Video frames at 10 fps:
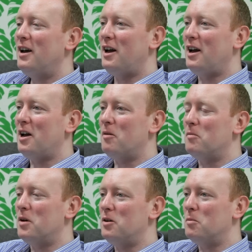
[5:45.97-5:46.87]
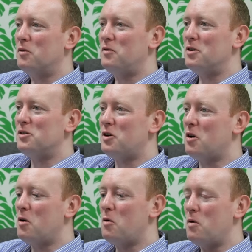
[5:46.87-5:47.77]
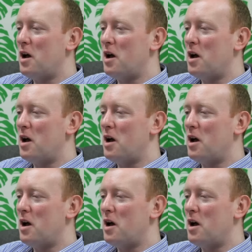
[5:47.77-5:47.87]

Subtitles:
a number of years ago,